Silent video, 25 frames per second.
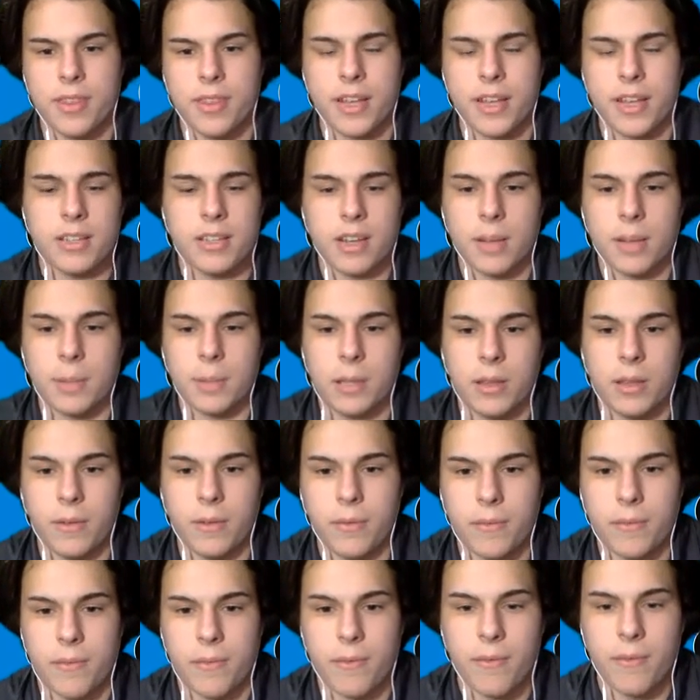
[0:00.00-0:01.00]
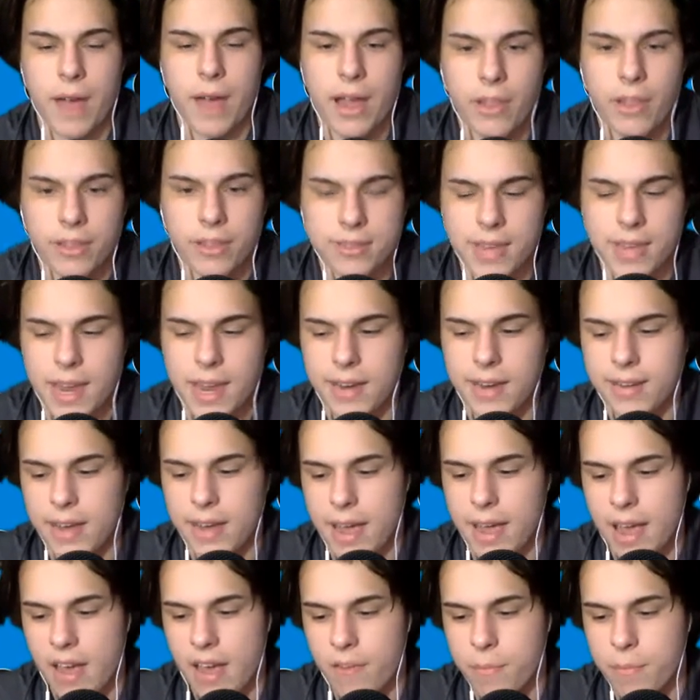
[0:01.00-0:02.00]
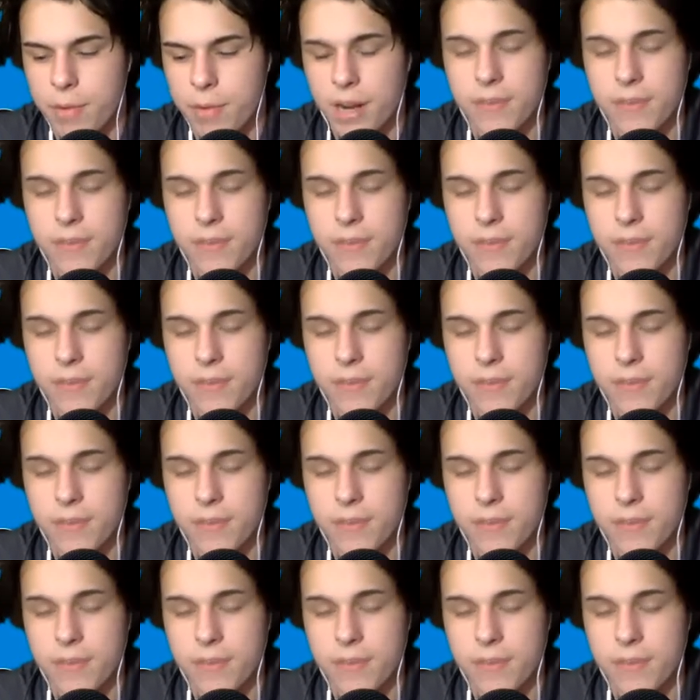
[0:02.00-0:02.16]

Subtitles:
That's a completely valid take to have.